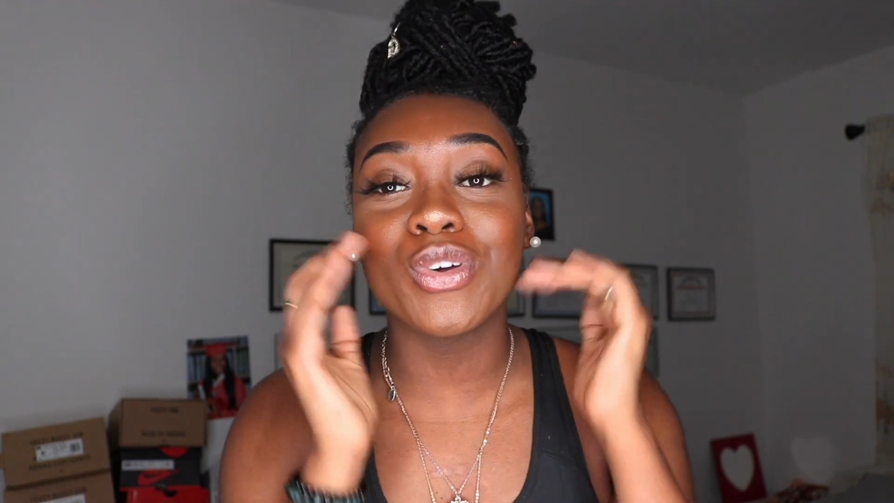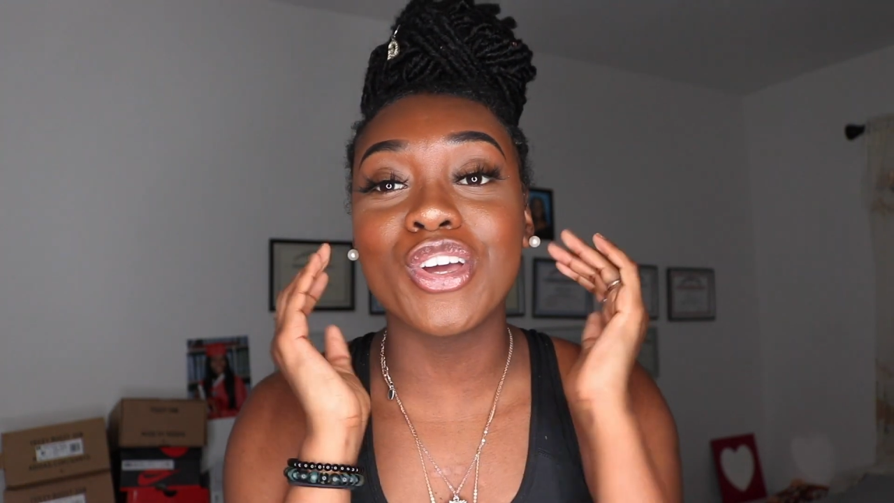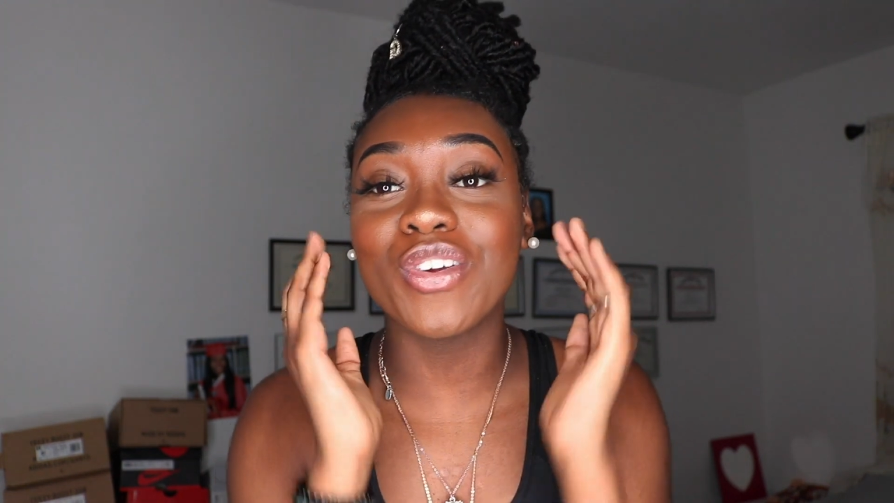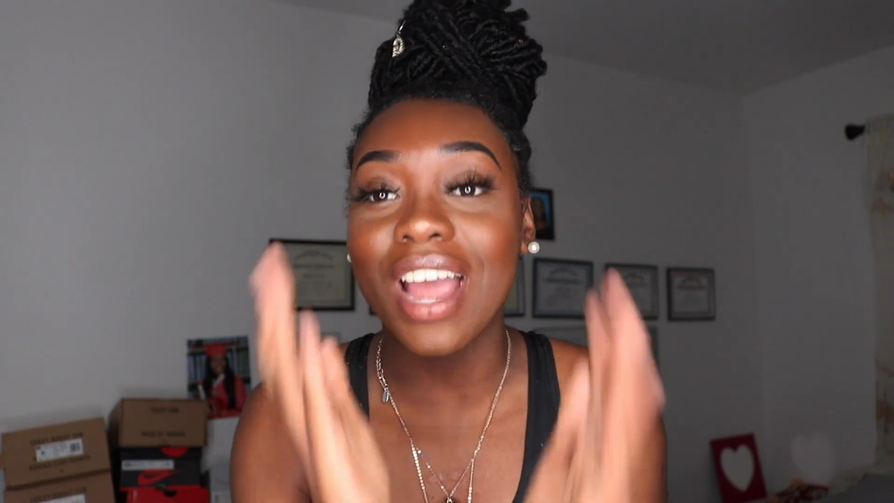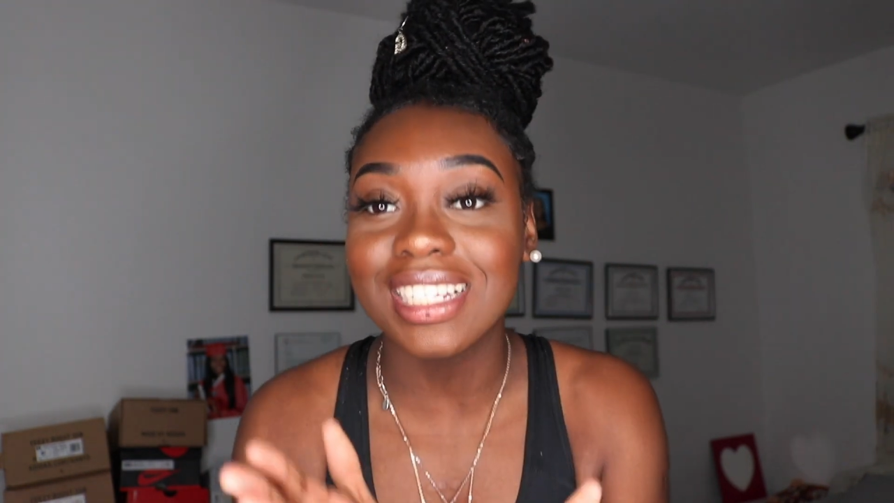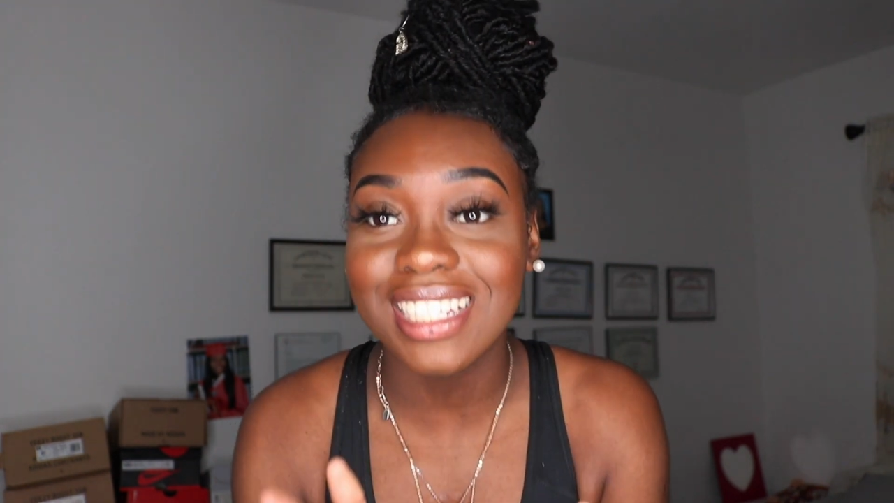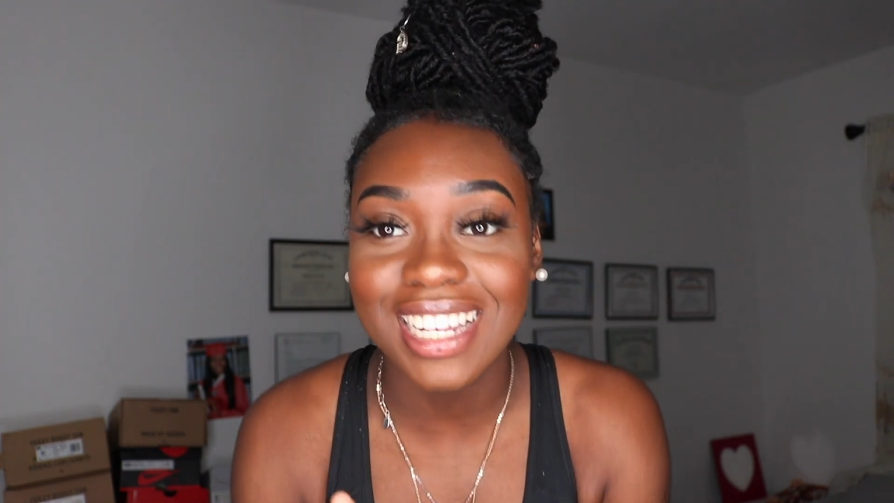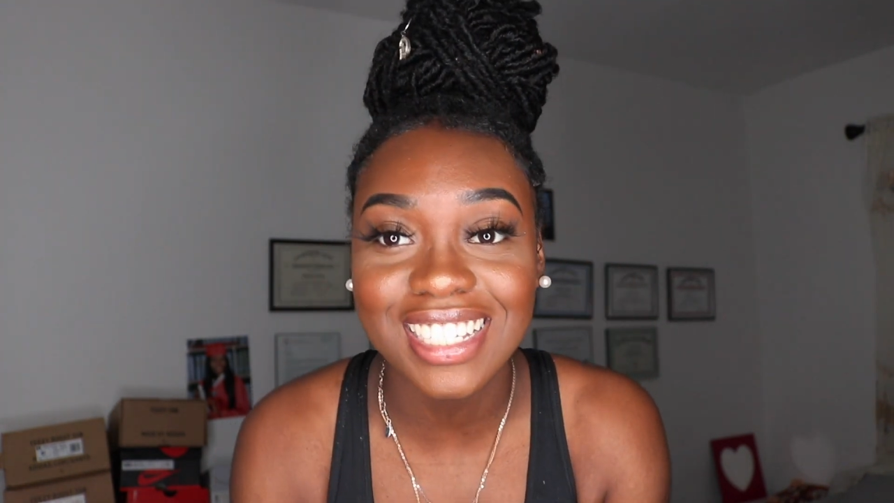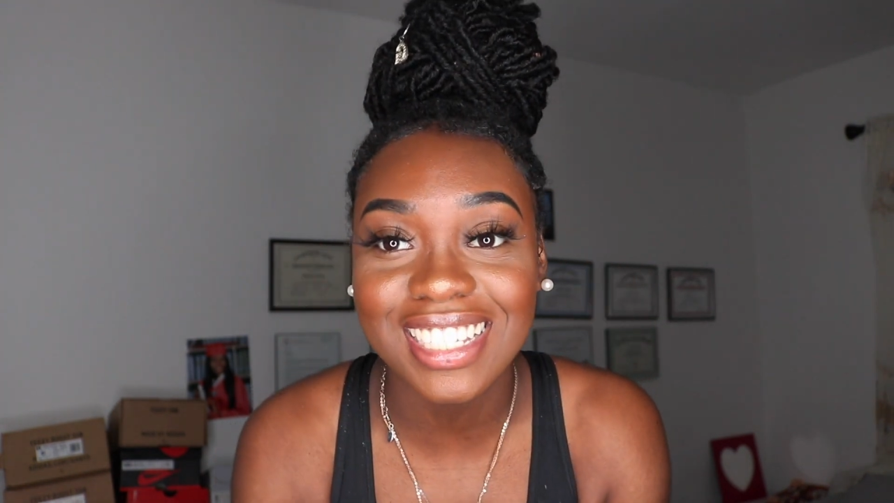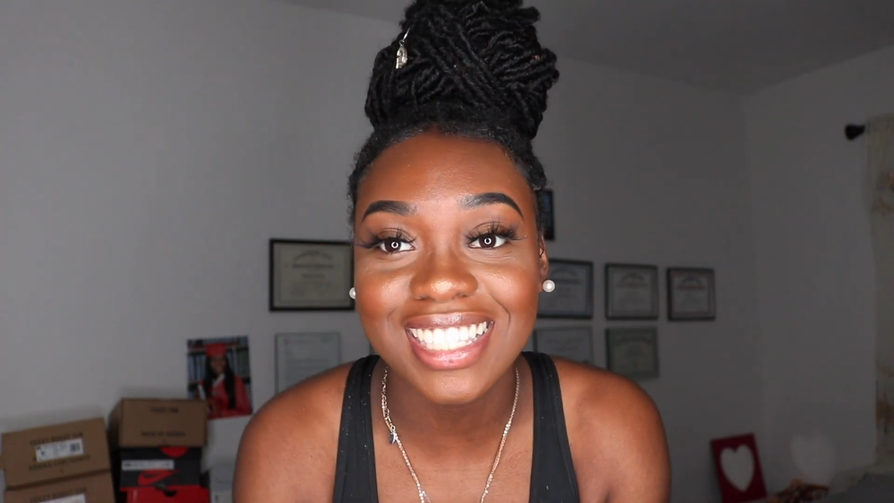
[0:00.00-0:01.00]

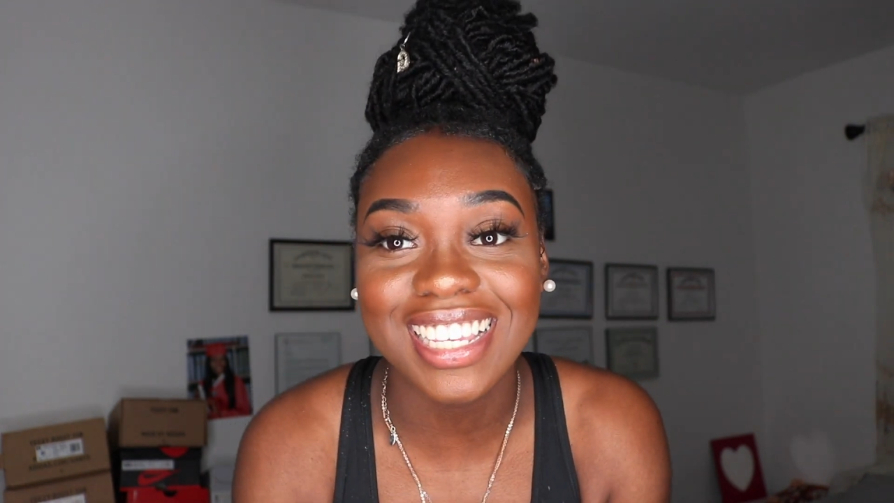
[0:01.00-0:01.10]
Congratulations